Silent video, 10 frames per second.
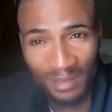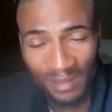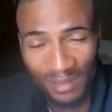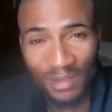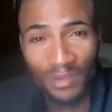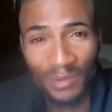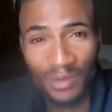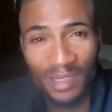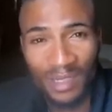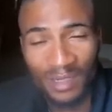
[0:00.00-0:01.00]

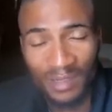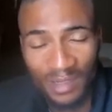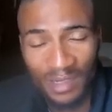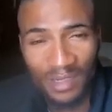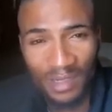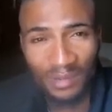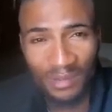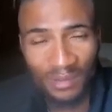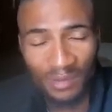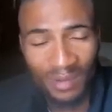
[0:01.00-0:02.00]
security
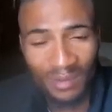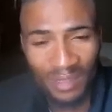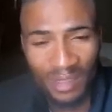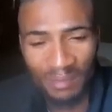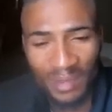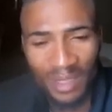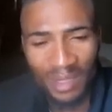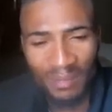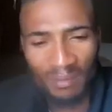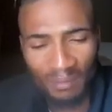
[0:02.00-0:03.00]
details surrounding him
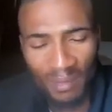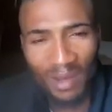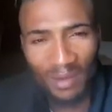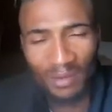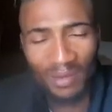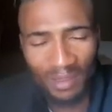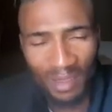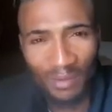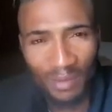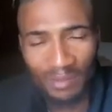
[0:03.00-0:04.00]
might not
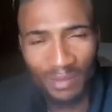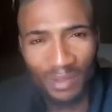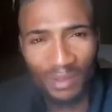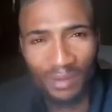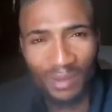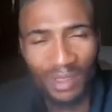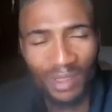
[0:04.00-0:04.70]
allow him to,